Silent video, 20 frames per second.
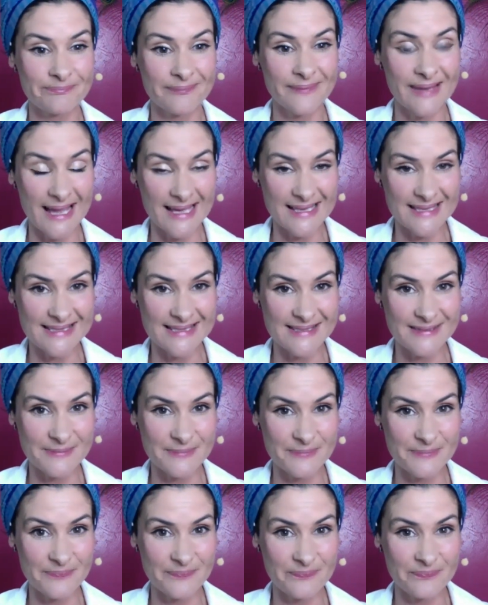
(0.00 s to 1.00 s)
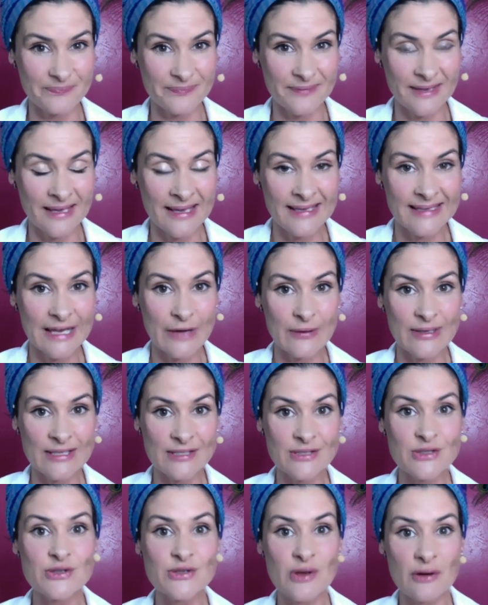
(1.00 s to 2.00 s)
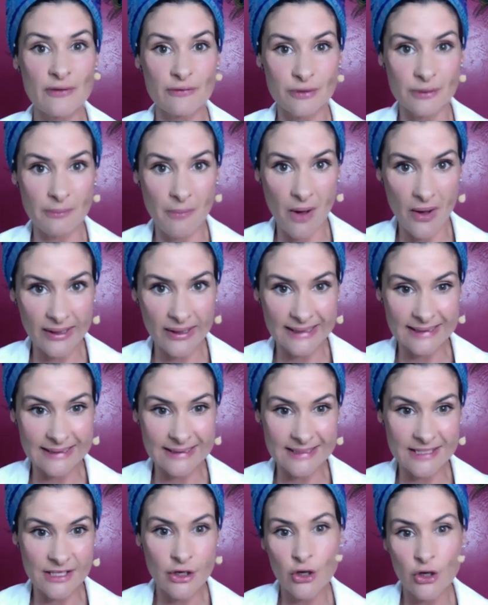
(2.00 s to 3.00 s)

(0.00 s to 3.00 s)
Yes? Now, in sovereign mind,